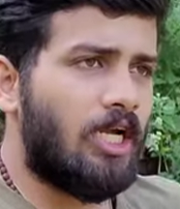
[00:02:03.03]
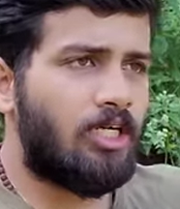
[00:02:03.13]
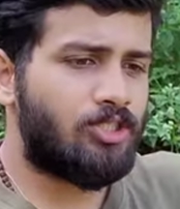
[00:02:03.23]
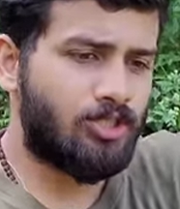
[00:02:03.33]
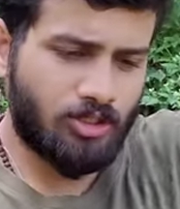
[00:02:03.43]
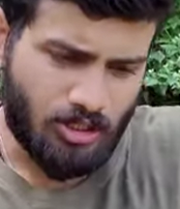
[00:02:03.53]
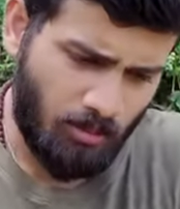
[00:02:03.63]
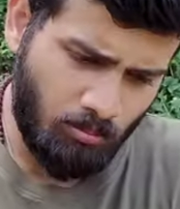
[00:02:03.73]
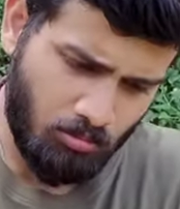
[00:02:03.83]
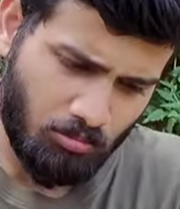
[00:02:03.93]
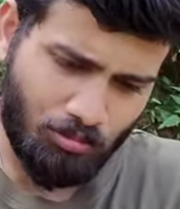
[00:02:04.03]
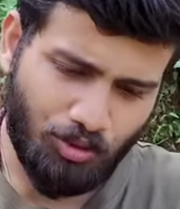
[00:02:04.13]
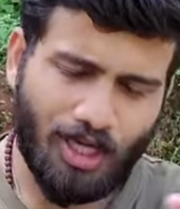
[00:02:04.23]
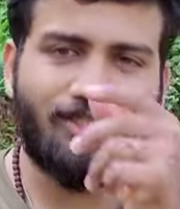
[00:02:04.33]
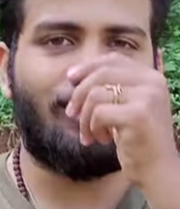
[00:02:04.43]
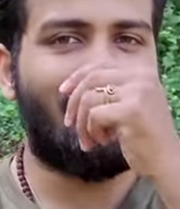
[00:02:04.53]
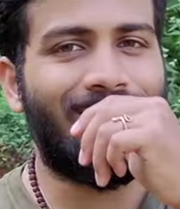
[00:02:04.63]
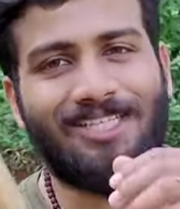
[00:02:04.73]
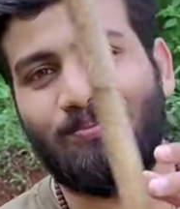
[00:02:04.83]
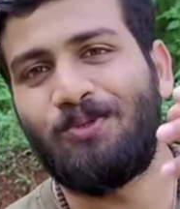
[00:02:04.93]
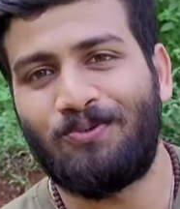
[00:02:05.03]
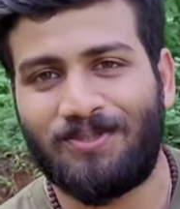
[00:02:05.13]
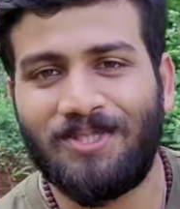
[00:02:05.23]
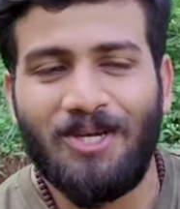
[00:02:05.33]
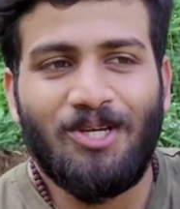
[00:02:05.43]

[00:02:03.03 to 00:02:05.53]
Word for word: arts come exercise moves.